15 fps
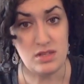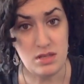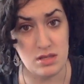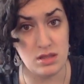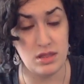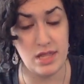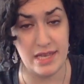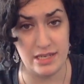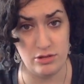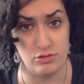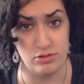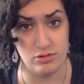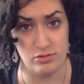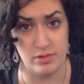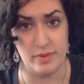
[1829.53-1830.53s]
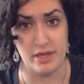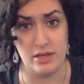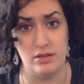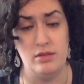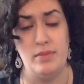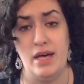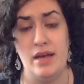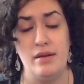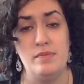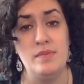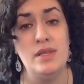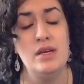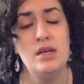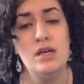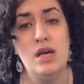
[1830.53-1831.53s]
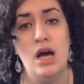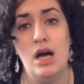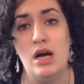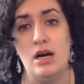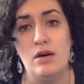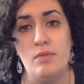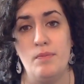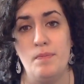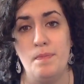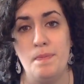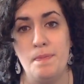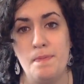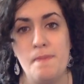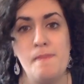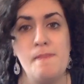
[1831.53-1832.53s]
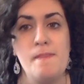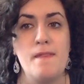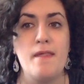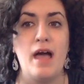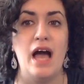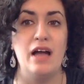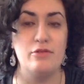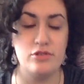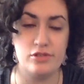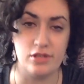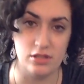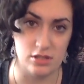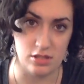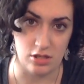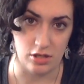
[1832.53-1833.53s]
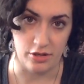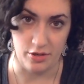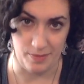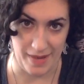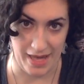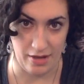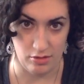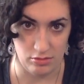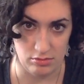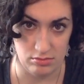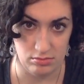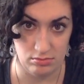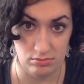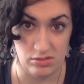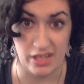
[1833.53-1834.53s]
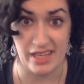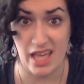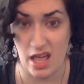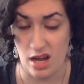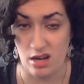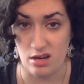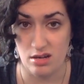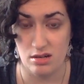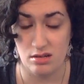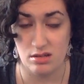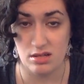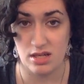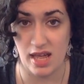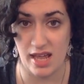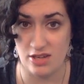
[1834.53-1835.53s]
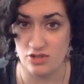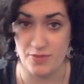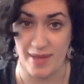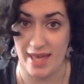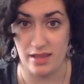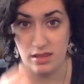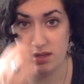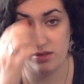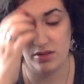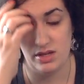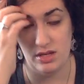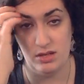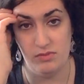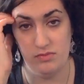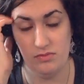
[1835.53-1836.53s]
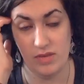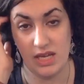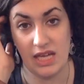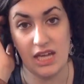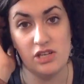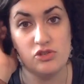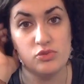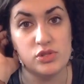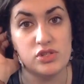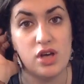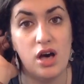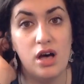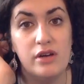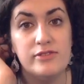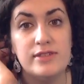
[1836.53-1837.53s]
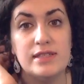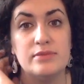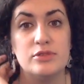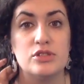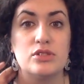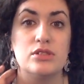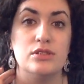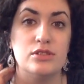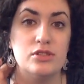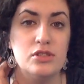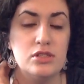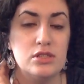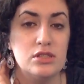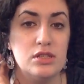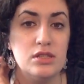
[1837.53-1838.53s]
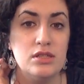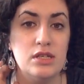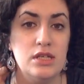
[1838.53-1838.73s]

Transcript: Then you do the ribbing on the bottom. Um, I was concerned about, again, gauge math. Um, my gauge was off, I was concerned.